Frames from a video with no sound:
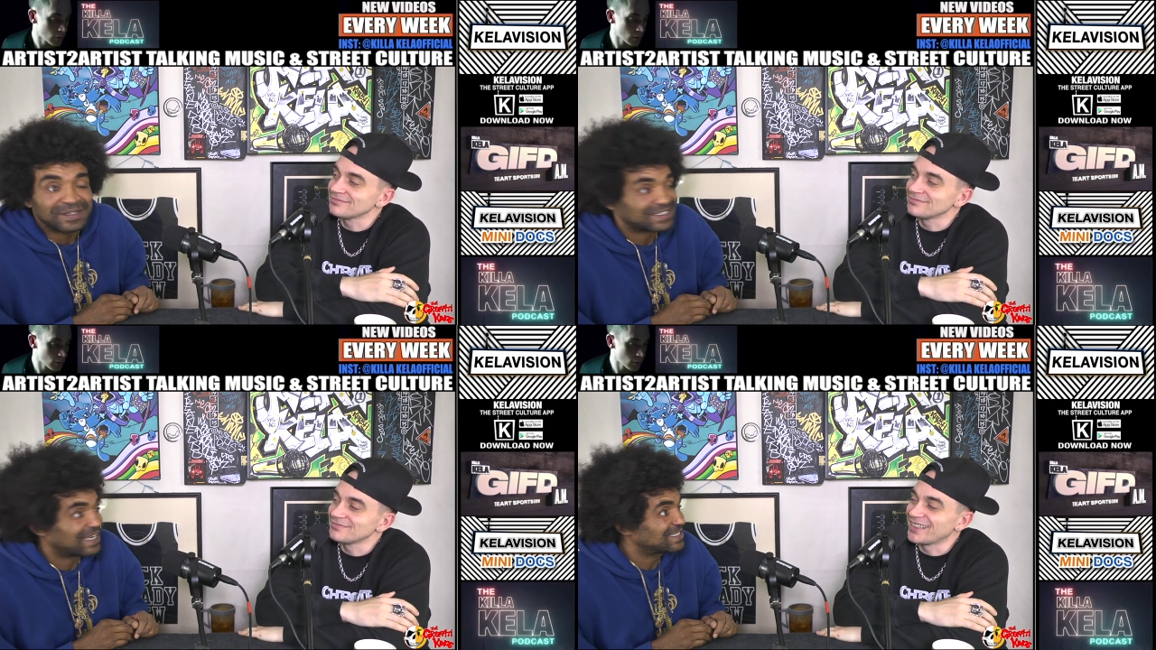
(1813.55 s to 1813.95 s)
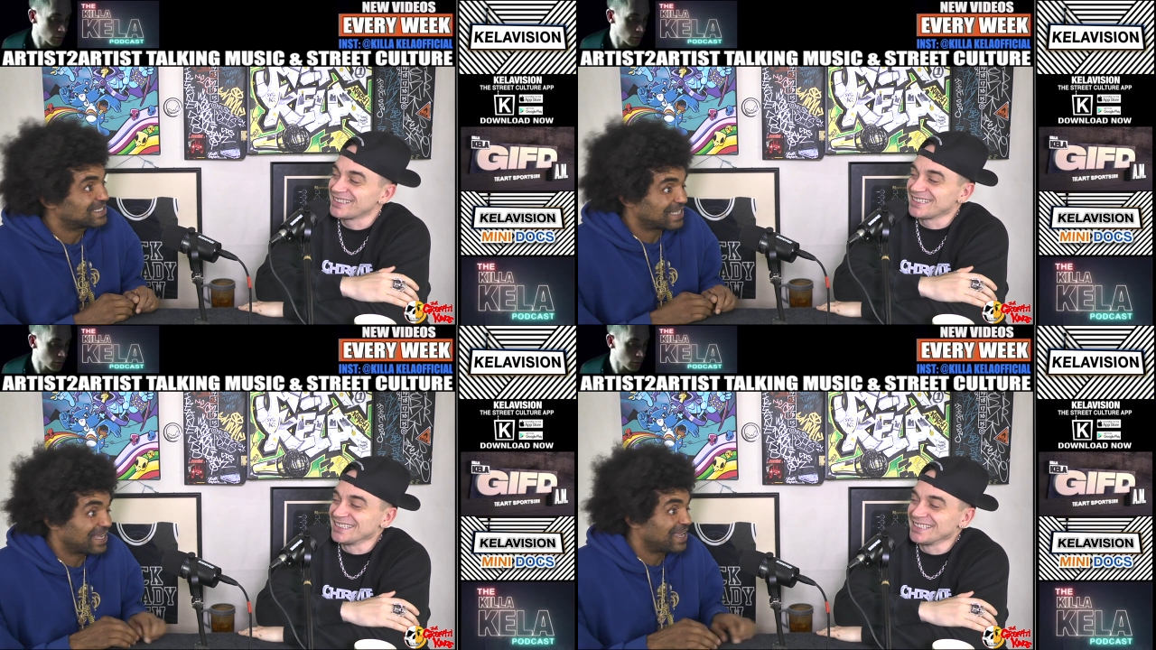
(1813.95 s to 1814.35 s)

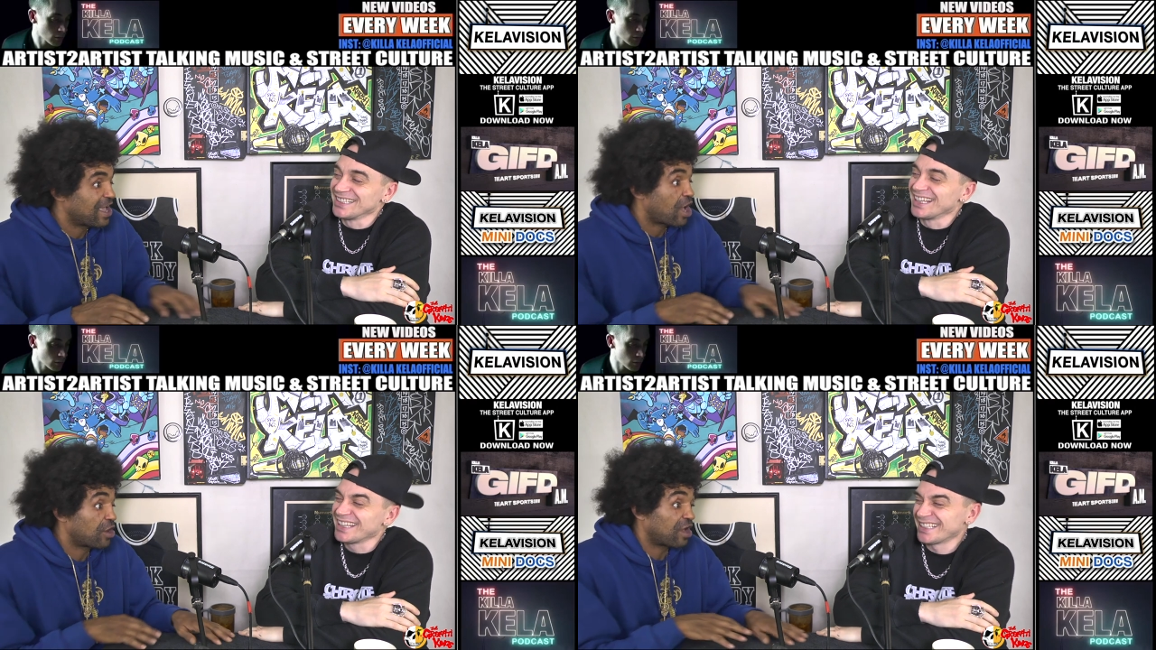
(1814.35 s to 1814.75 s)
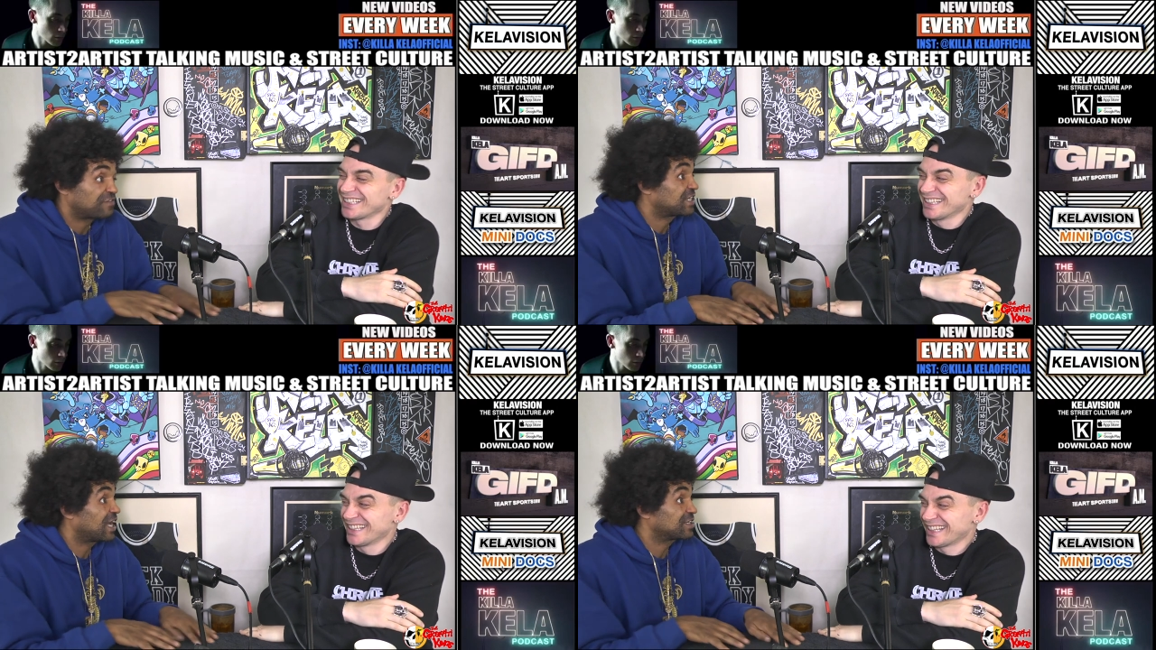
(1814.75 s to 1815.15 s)
Speaker 1: taste it, and
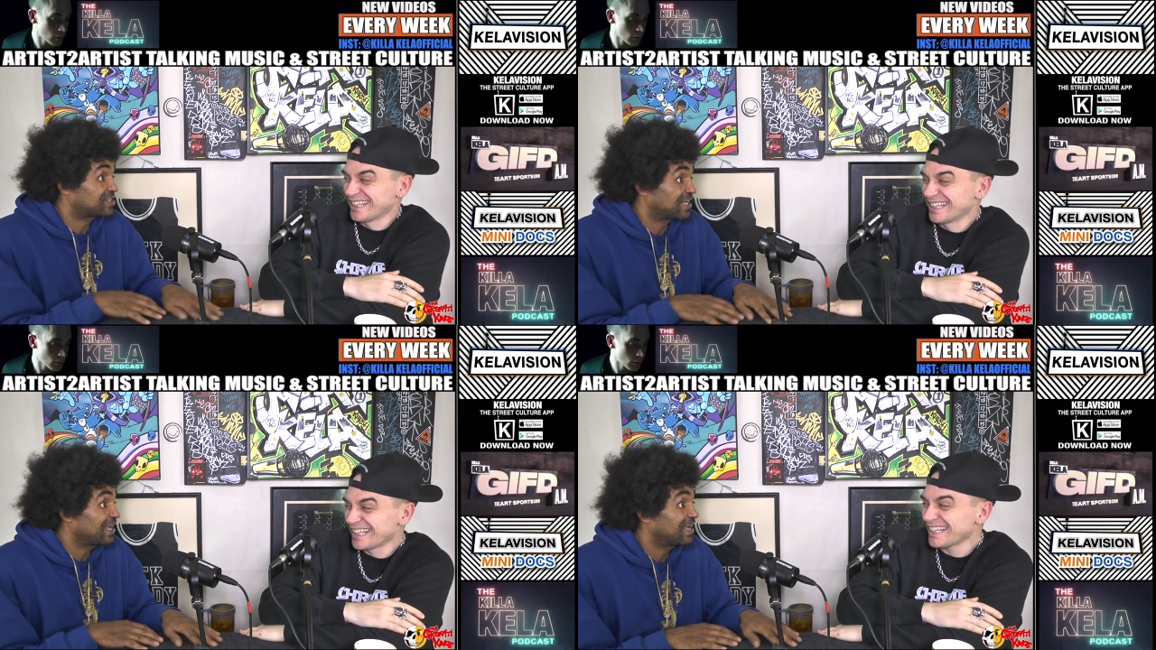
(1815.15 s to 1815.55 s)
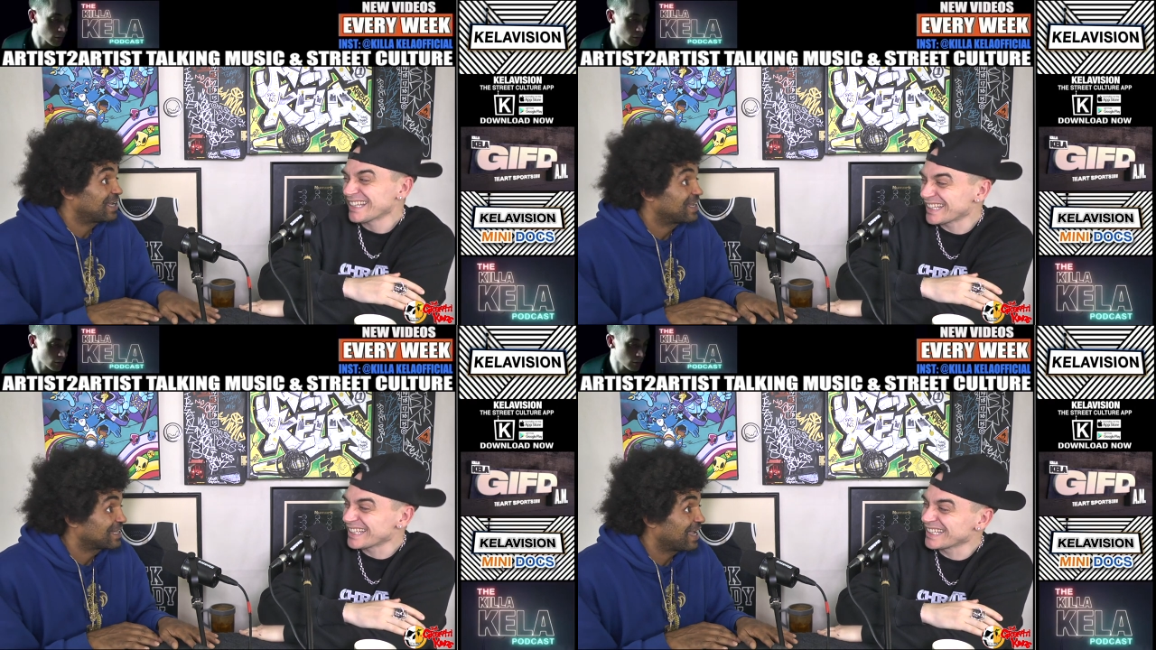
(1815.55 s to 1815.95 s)
I've touched it,
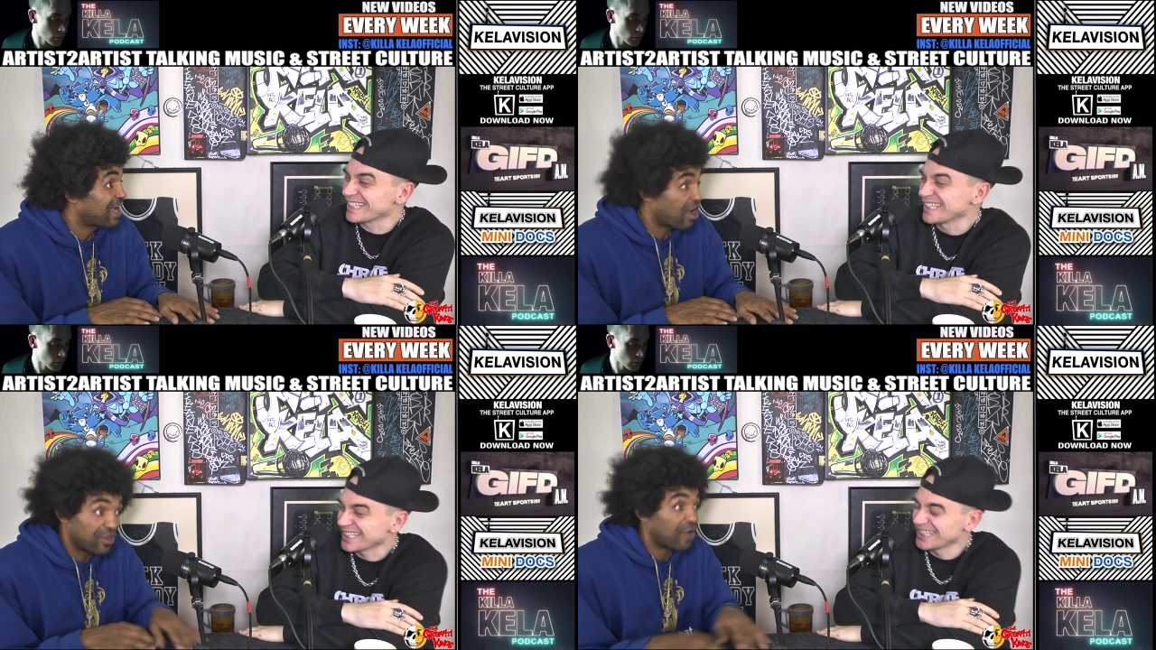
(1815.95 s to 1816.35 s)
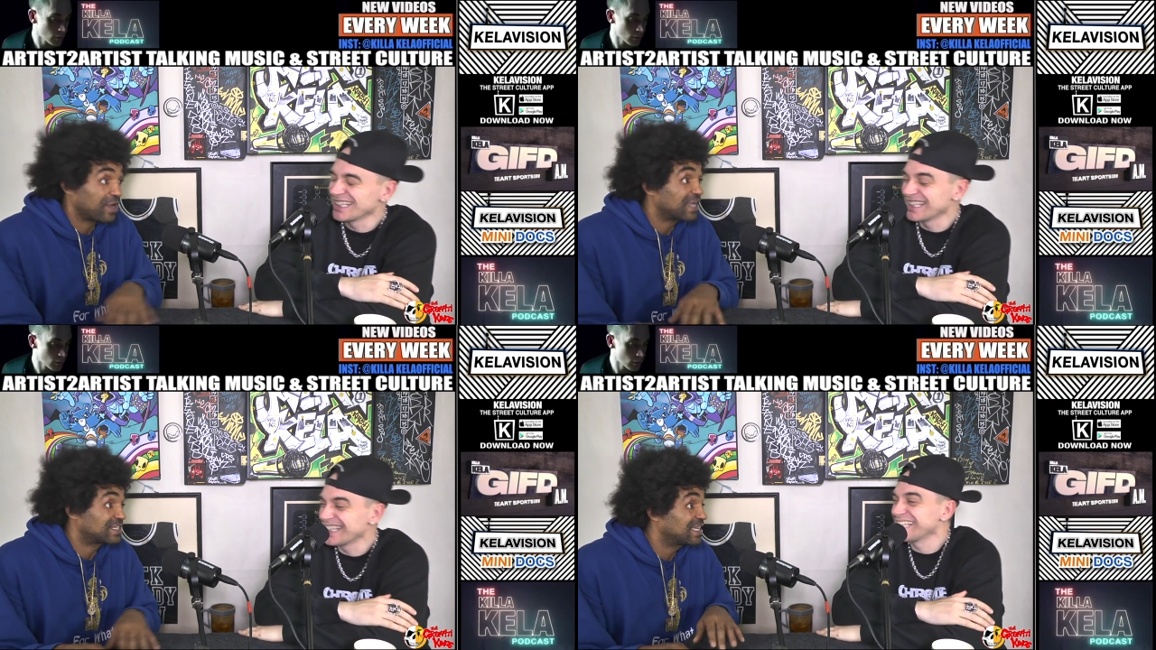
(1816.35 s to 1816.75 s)
yeah, I know
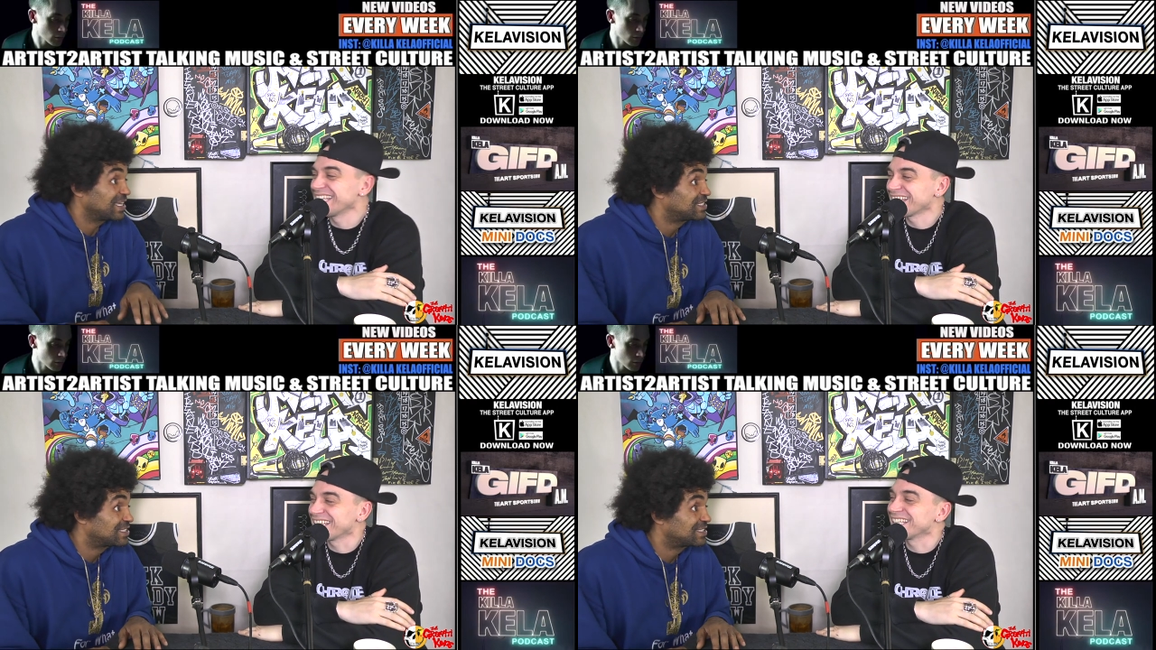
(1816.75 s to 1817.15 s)
it exists.